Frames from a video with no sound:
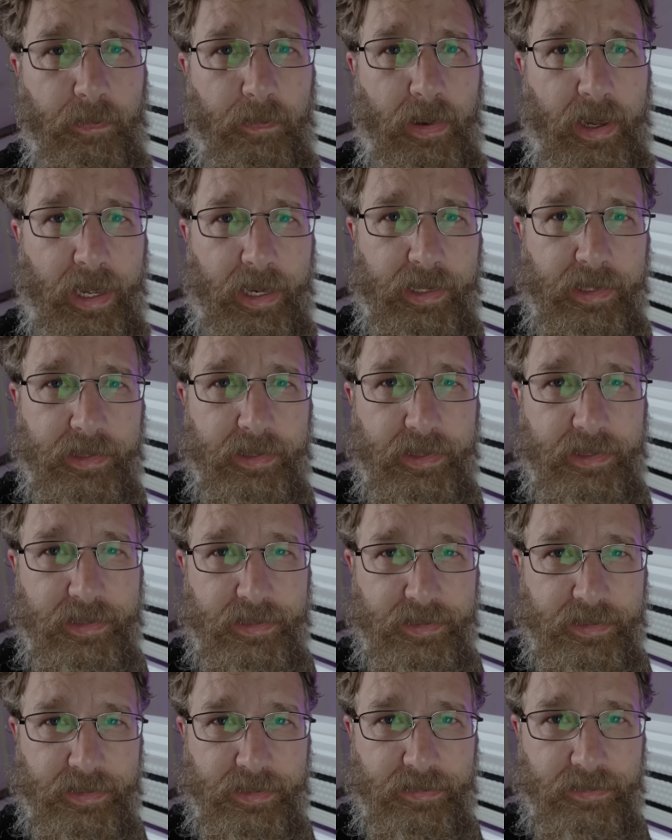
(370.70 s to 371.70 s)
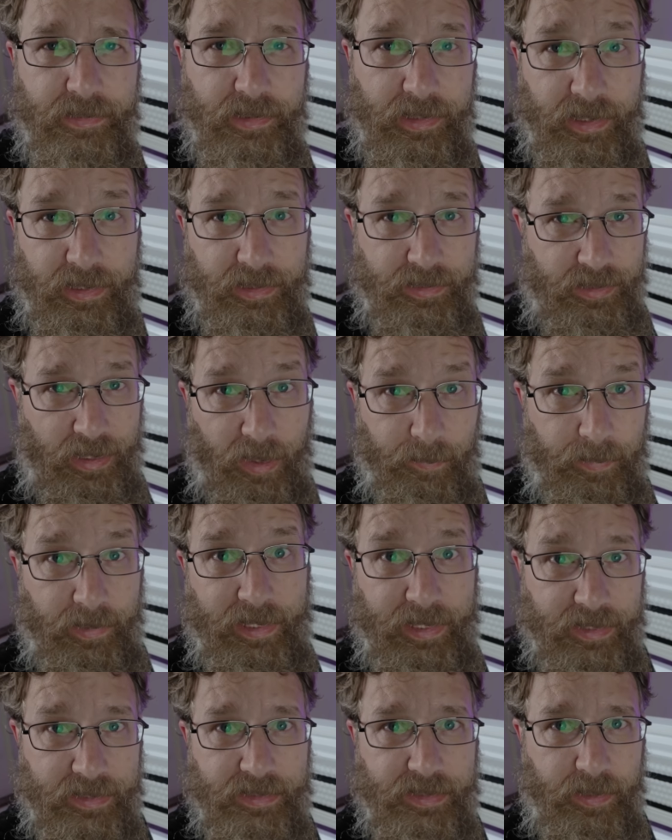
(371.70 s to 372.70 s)
body that is up
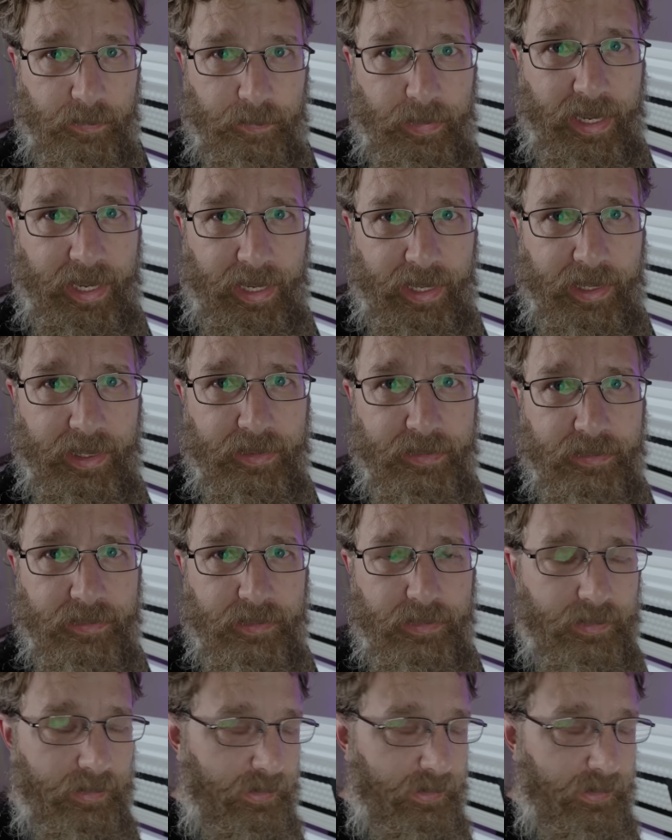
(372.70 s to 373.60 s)
against the pad,